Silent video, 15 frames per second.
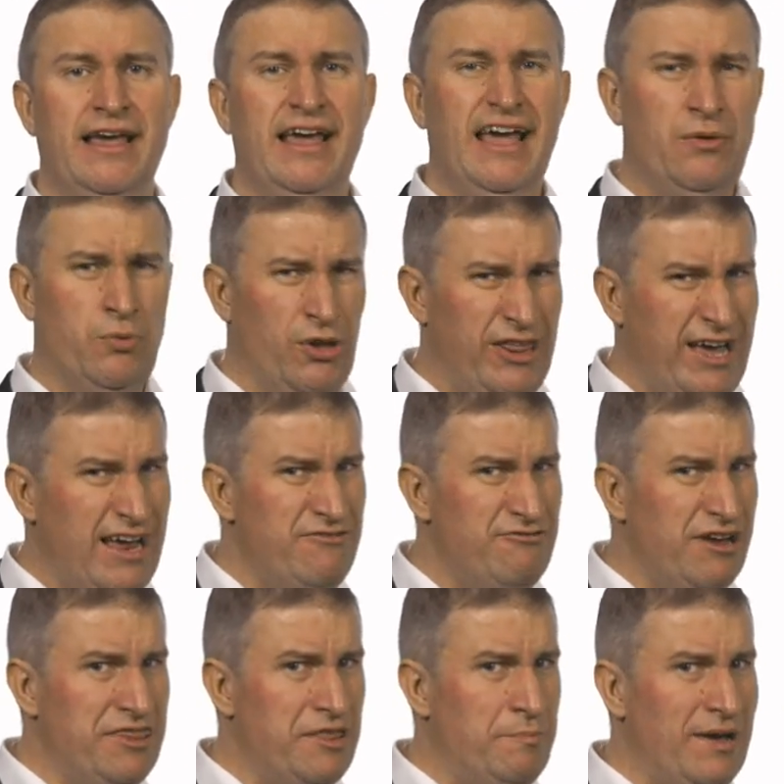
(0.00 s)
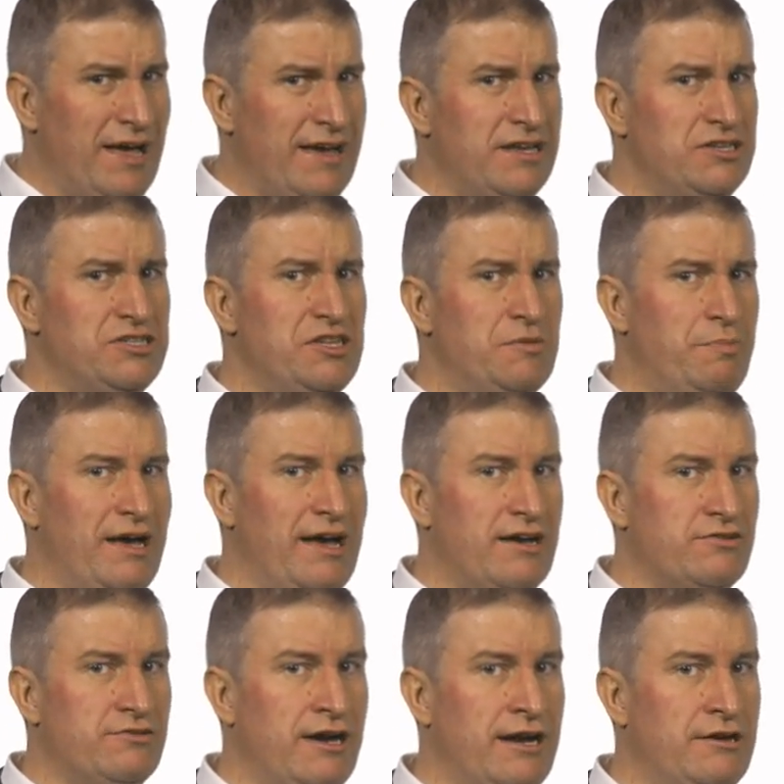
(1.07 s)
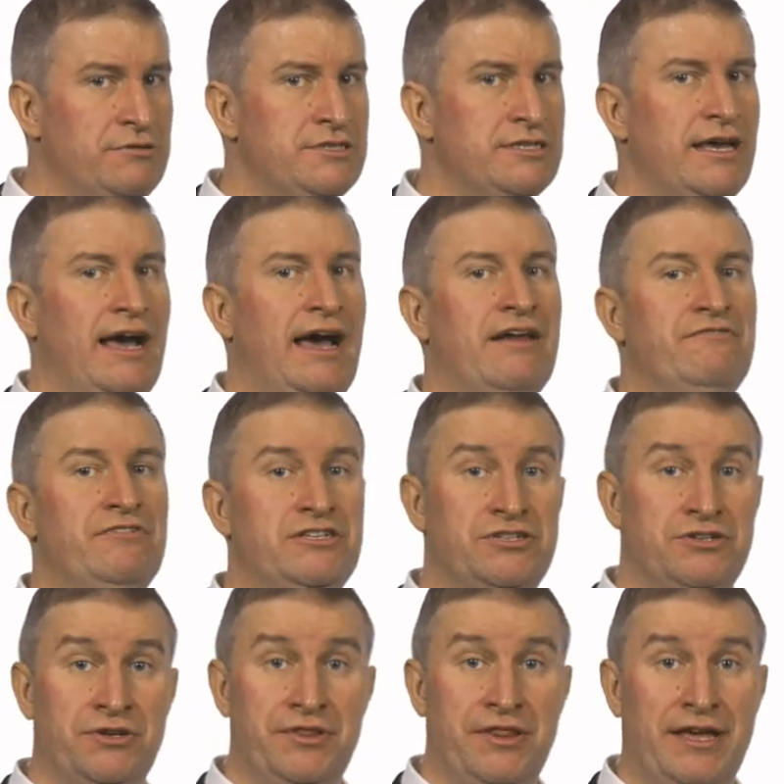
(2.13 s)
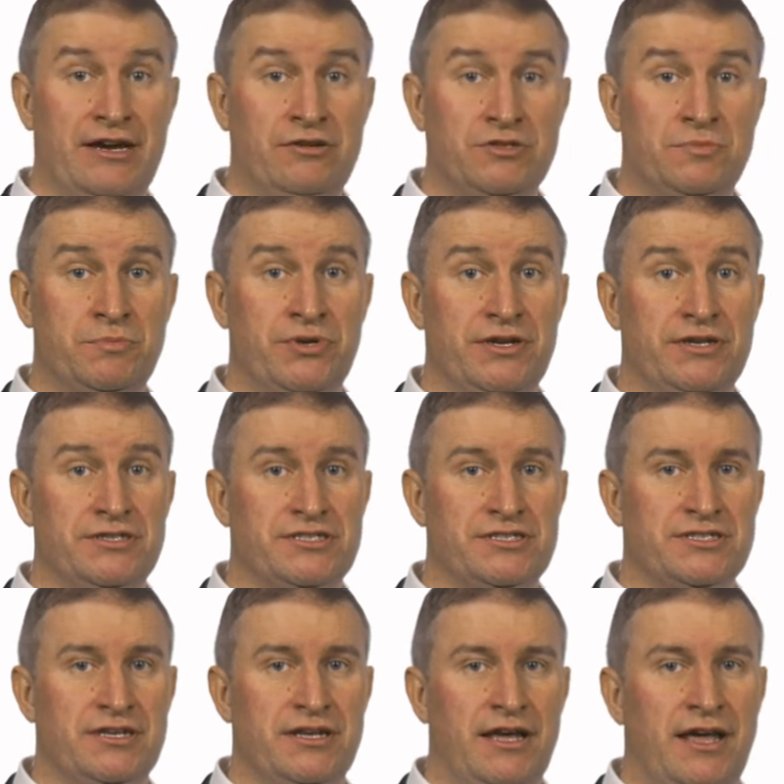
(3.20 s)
It will then run the package in the background and return the outputs.